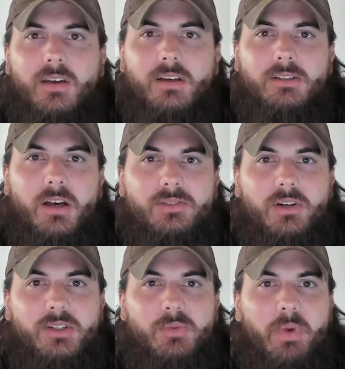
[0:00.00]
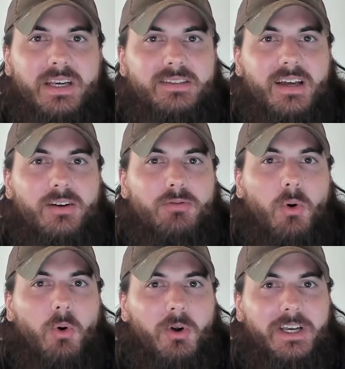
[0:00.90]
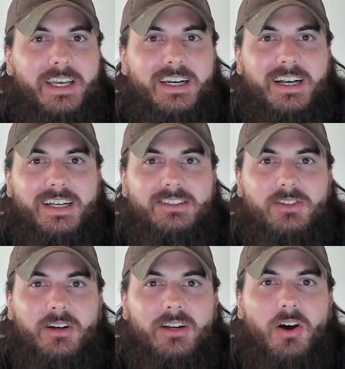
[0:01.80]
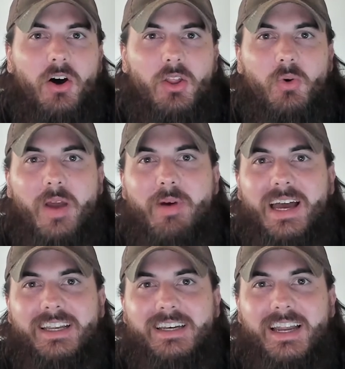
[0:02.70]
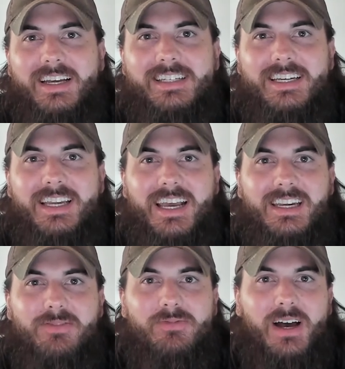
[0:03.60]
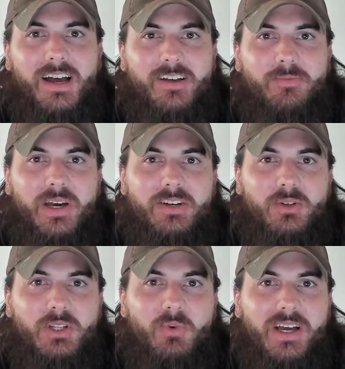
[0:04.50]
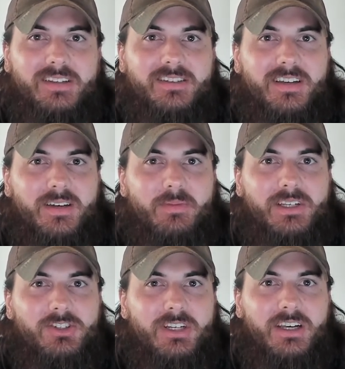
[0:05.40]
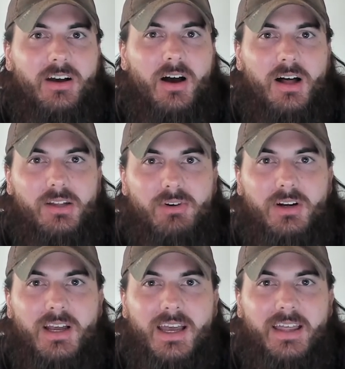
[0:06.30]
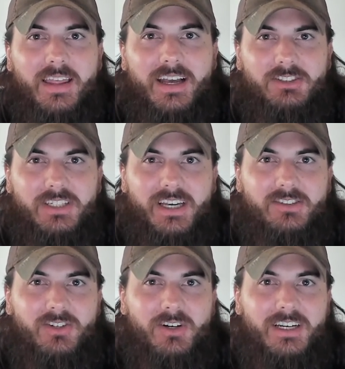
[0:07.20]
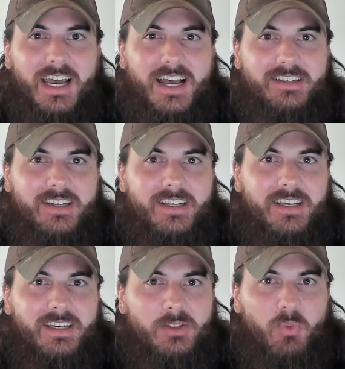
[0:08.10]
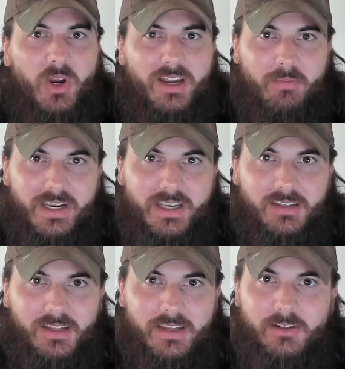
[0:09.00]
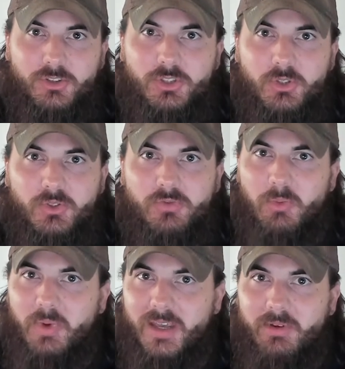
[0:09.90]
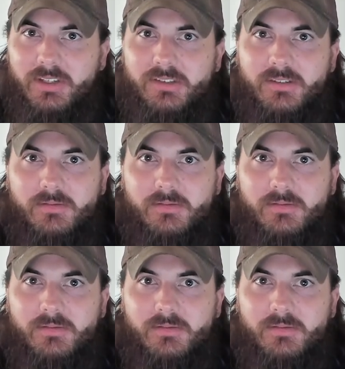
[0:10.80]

Softstar is based out of Oregon and got started all the way back in 1985 by newlyweds Tim and Jeannie Oliver. They actually got started as a kids brand making leather shoes for babies.